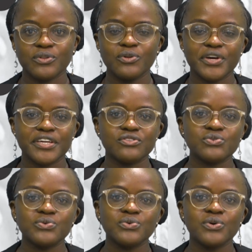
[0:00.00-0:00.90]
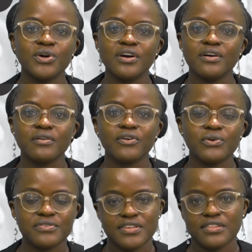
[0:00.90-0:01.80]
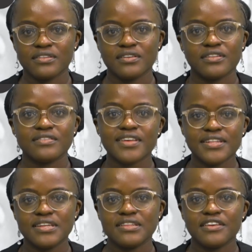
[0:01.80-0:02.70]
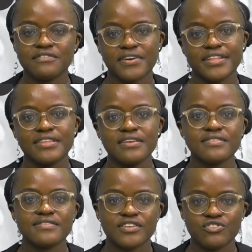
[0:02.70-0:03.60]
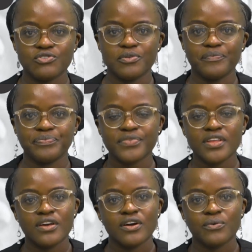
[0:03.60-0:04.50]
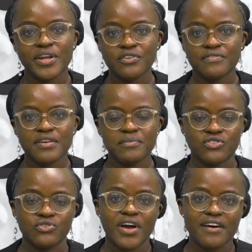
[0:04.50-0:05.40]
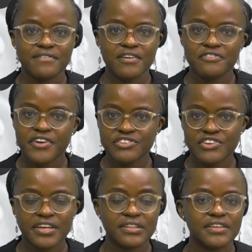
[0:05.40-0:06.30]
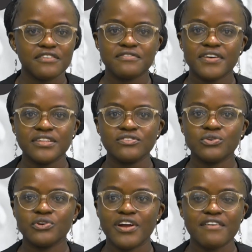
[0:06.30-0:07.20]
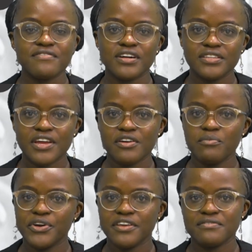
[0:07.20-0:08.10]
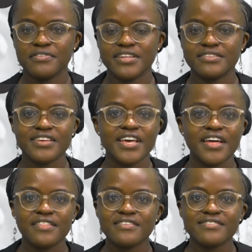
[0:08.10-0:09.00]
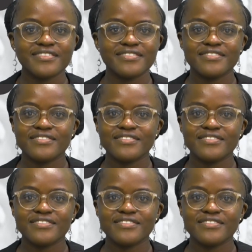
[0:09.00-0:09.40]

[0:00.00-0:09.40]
go into causing sudden infant death syndrome. One of them is you have a fragile infant or a vulnerable infant. This is